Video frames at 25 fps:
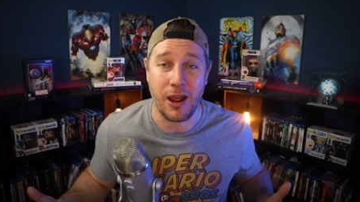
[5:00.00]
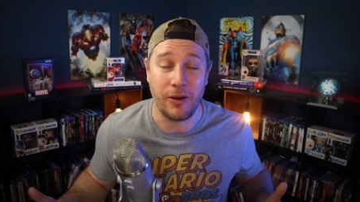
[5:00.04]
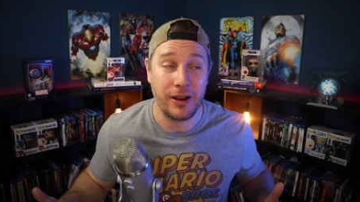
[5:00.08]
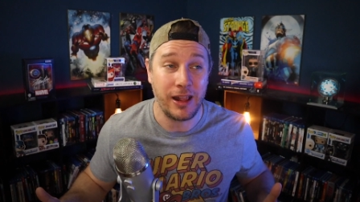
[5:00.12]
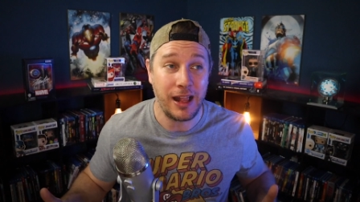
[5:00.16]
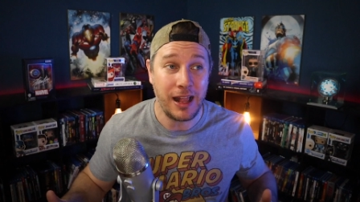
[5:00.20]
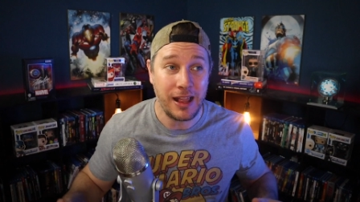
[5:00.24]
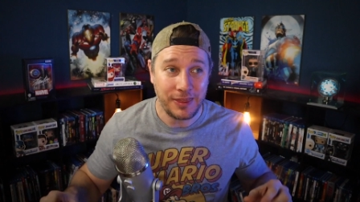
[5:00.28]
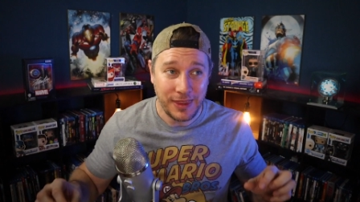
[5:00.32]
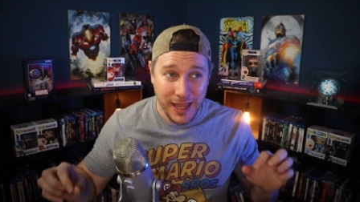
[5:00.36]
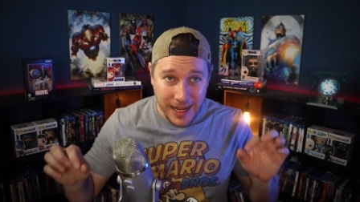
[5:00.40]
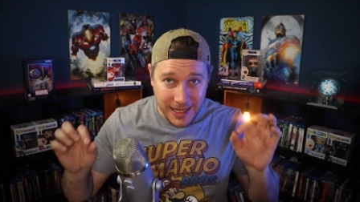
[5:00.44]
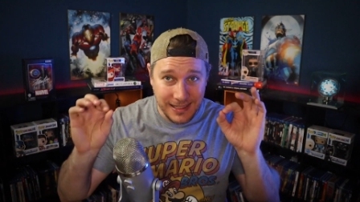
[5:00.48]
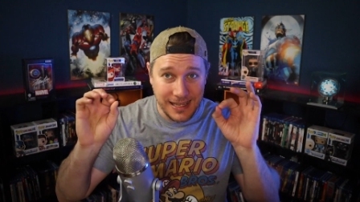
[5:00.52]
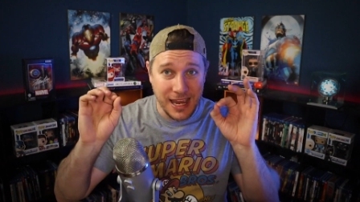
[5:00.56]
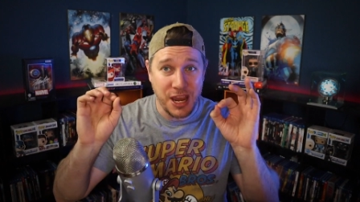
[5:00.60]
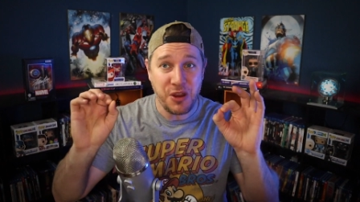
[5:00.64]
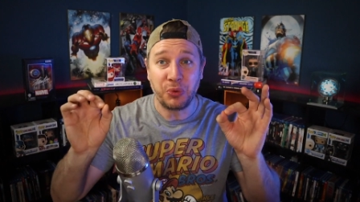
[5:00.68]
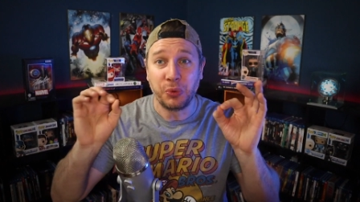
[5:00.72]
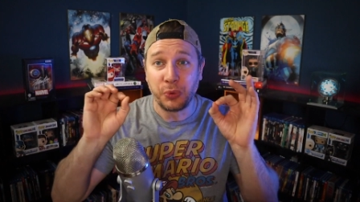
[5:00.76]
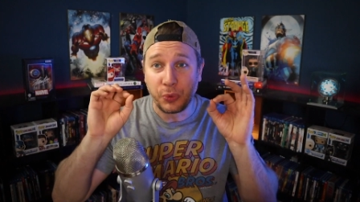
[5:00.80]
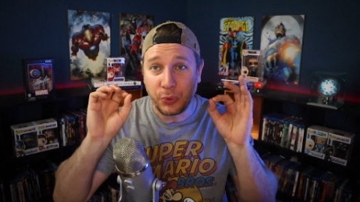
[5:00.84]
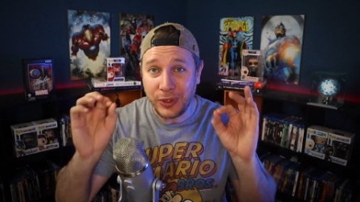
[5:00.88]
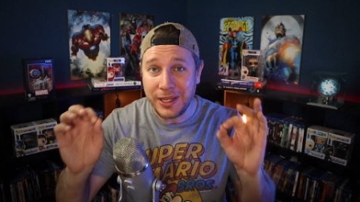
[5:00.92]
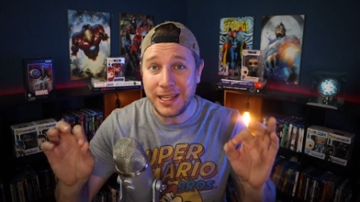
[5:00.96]
out. That's
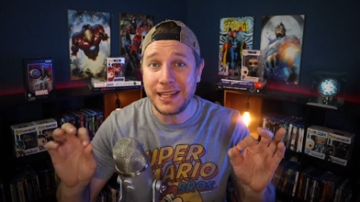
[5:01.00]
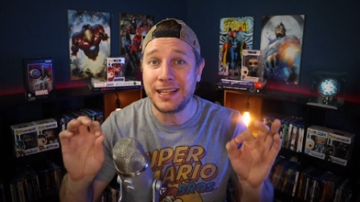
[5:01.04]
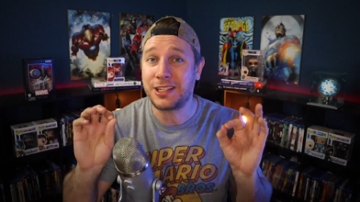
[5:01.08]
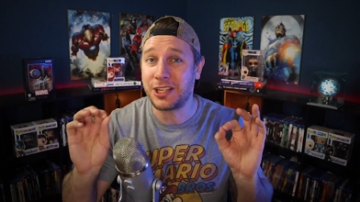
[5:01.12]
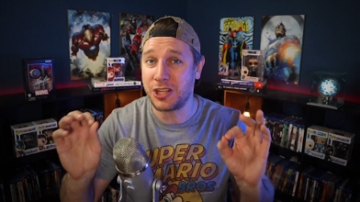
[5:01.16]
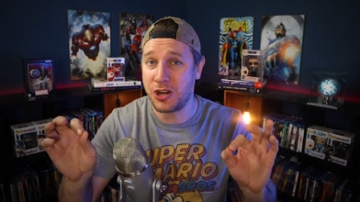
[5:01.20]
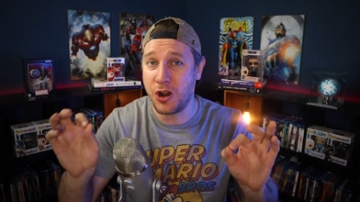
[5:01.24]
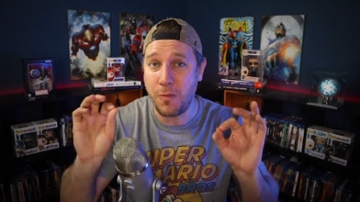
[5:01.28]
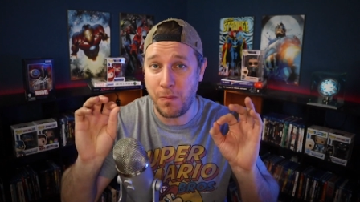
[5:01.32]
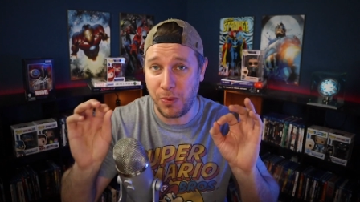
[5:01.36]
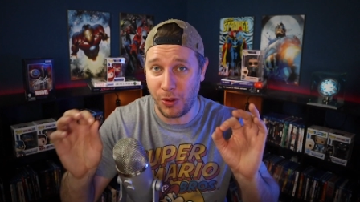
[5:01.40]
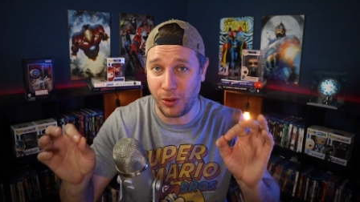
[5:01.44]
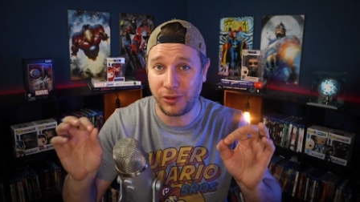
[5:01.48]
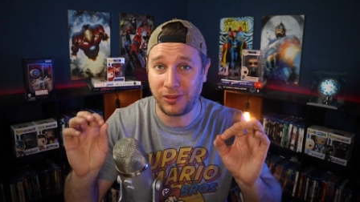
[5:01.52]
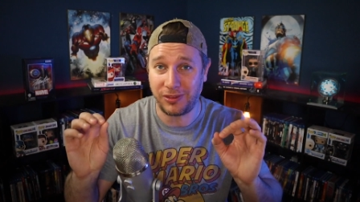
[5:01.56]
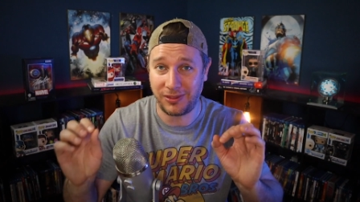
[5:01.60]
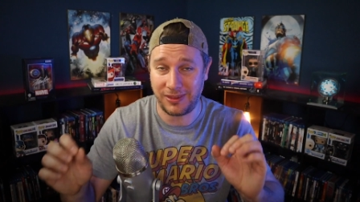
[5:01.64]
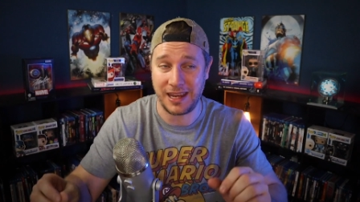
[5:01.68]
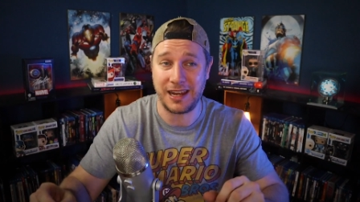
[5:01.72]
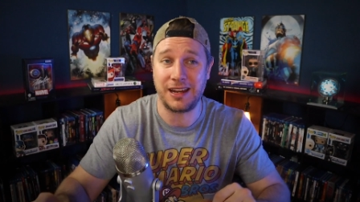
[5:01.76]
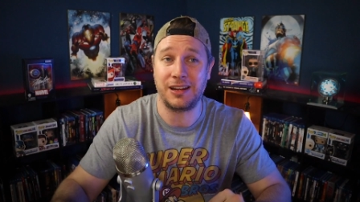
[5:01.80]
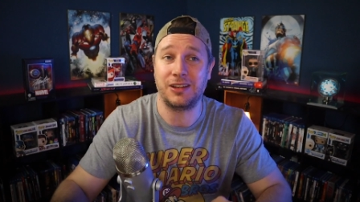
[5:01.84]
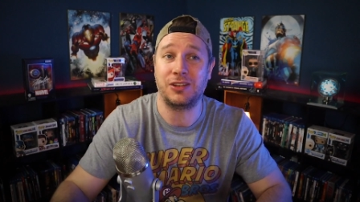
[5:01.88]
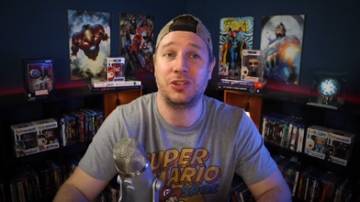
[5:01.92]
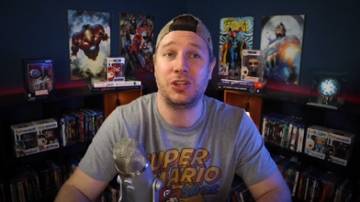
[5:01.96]
a reasonable
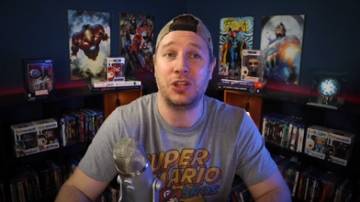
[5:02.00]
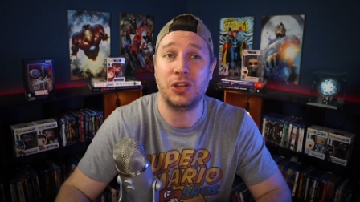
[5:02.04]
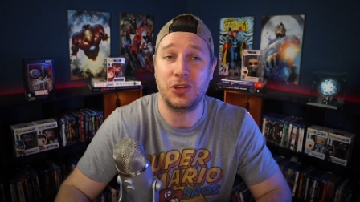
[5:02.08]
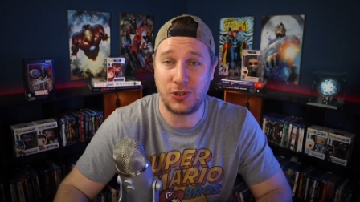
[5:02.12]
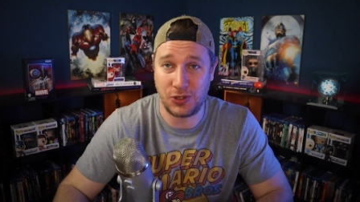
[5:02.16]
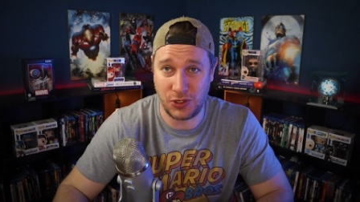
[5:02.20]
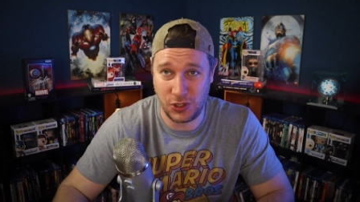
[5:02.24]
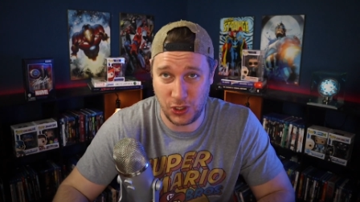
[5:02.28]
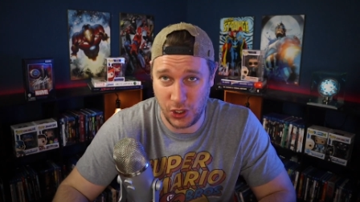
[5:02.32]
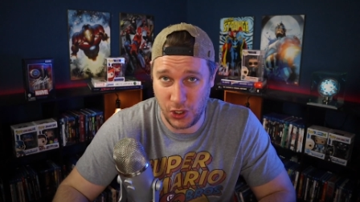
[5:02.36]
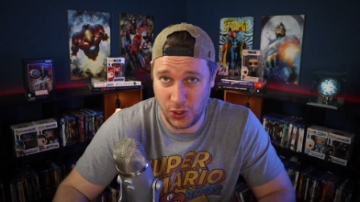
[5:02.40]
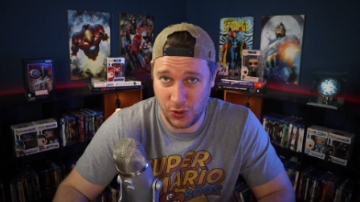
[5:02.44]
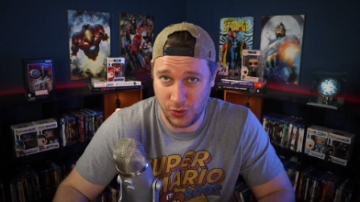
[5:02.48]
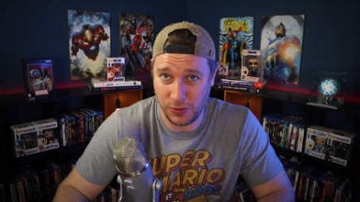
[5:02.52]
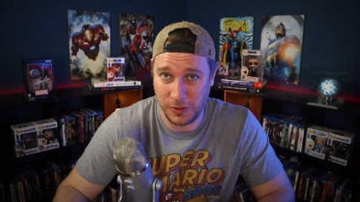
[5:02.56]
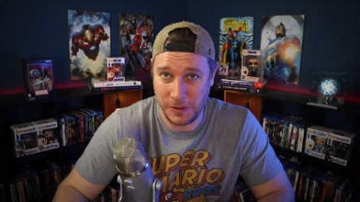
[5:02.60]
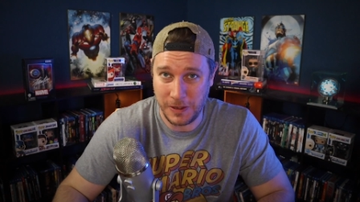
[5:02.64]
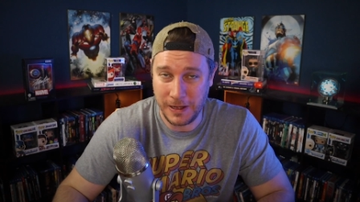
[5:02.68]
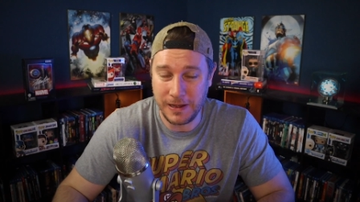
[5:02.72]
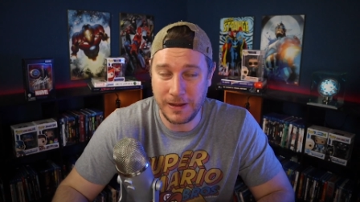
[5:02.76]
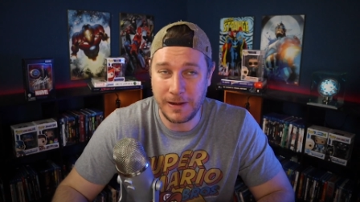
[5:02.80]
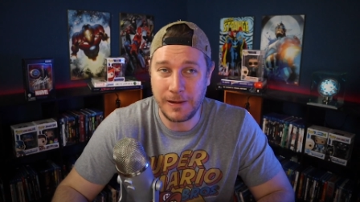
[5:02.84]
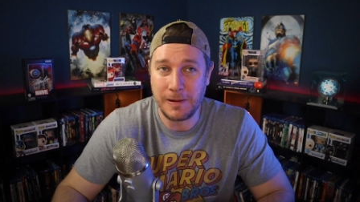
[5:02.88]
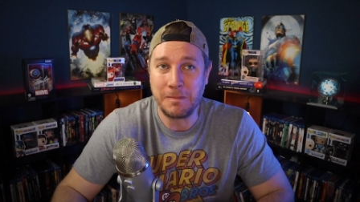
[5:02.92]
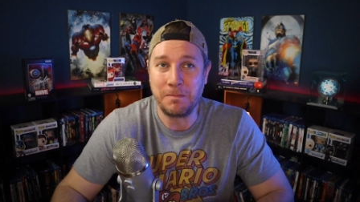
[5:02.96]
thing to do.
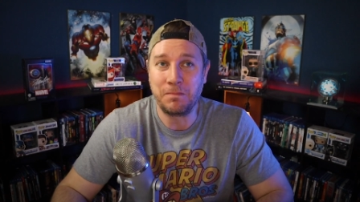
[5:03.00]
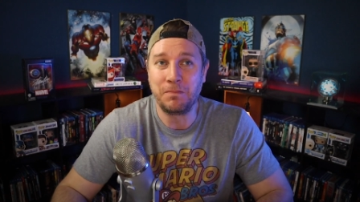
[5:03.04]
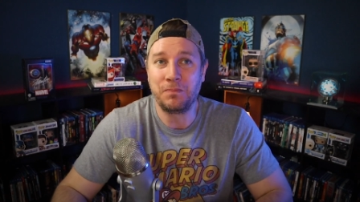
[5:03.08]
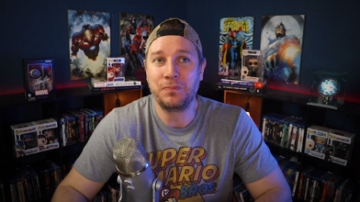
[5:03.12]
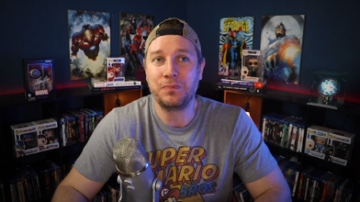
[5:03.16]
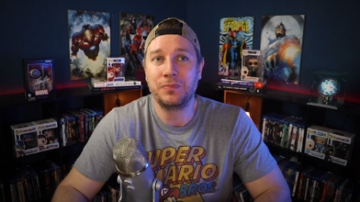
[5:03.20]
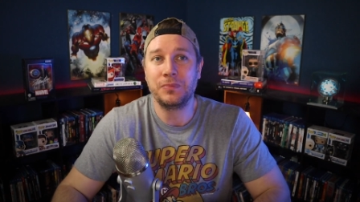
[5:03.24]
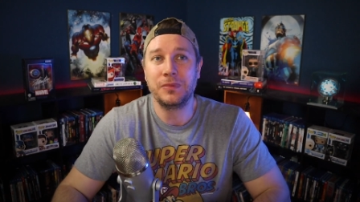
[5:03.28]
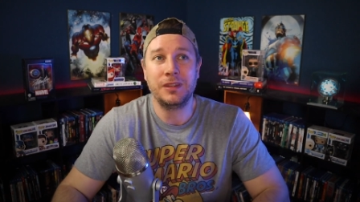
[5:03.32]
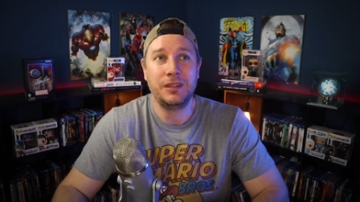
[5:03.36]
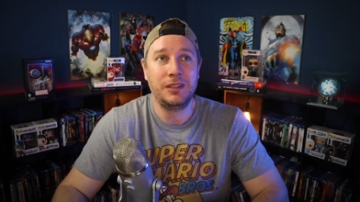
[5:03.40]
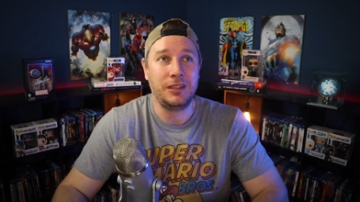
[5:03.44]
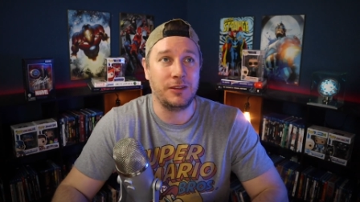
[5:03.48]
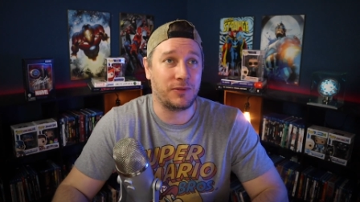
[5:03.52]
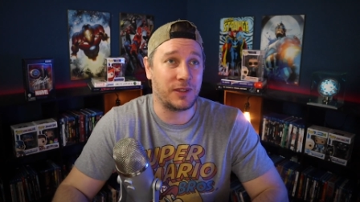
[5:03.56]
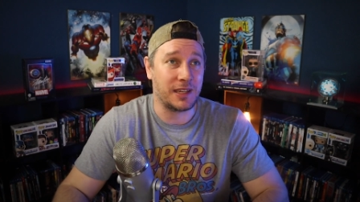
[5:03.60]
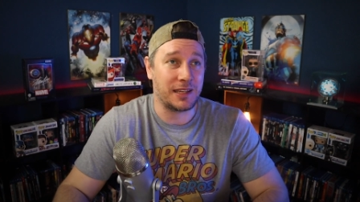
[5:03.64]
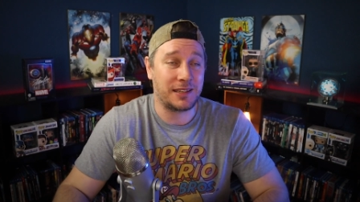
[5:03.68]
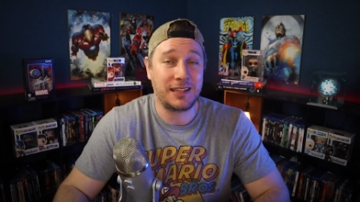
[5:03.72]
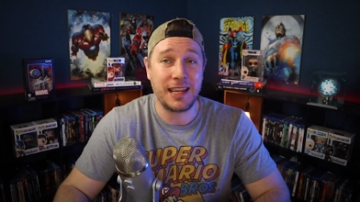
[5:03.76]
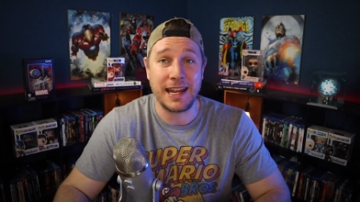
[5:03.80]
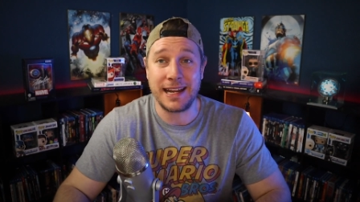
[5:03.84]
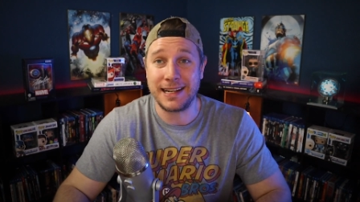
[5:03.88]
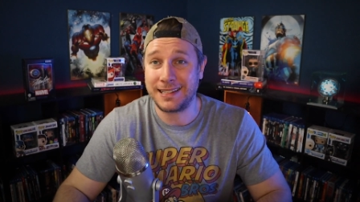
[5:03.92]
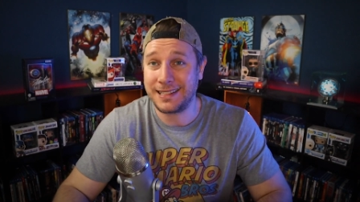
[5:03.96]
If they
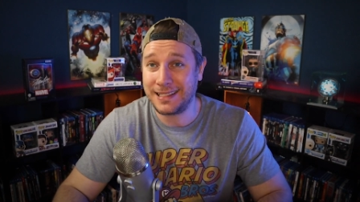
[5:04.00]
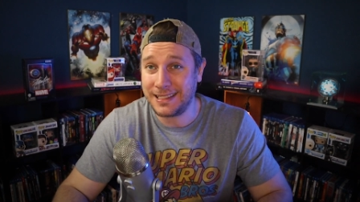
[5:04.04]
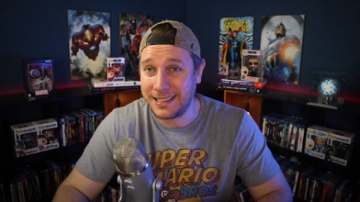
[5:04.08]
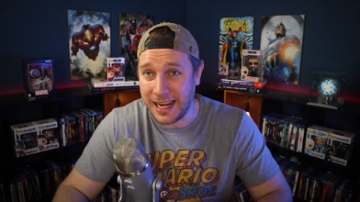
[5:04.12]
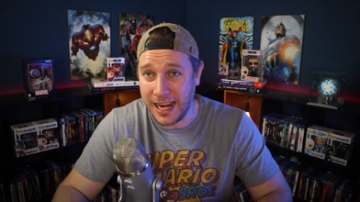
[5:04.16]
say it's